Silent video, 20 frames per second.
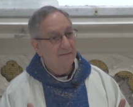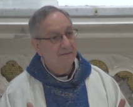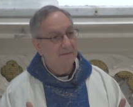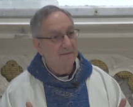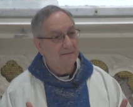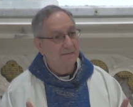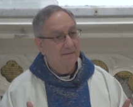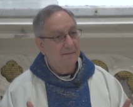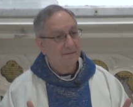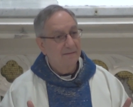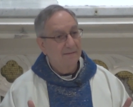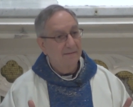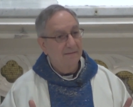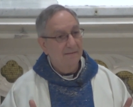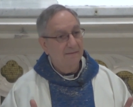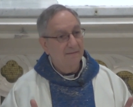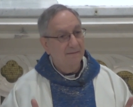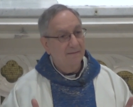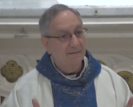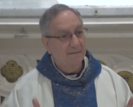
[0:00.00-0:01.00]

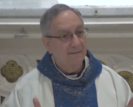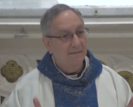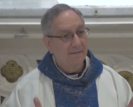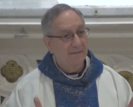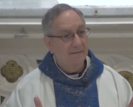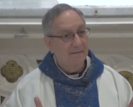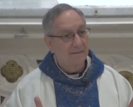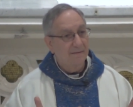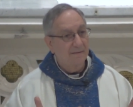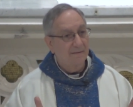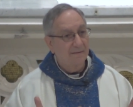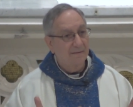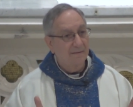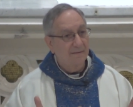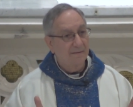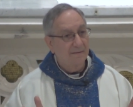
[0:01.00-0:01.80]
(no one is talking)